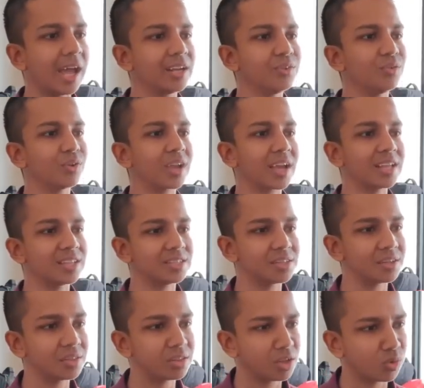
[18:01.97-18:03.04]
and you
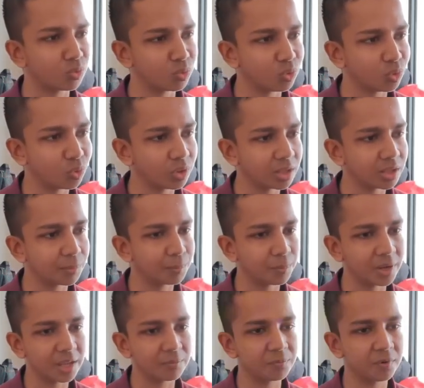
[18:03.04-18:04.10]
can just download
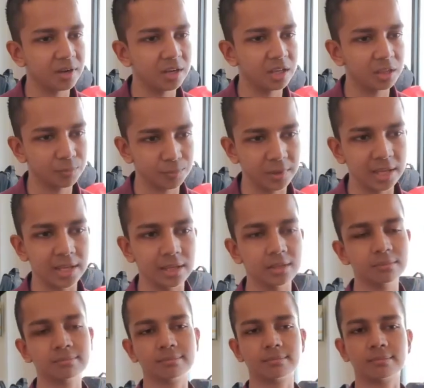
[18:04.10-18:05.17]
the Playfed
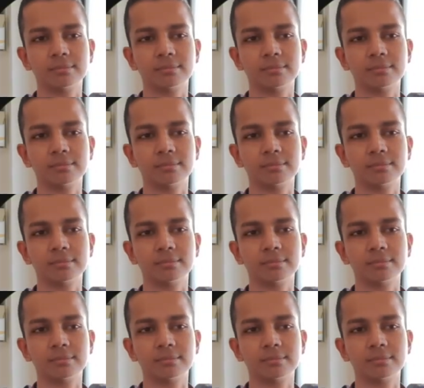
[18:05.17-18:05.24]
display.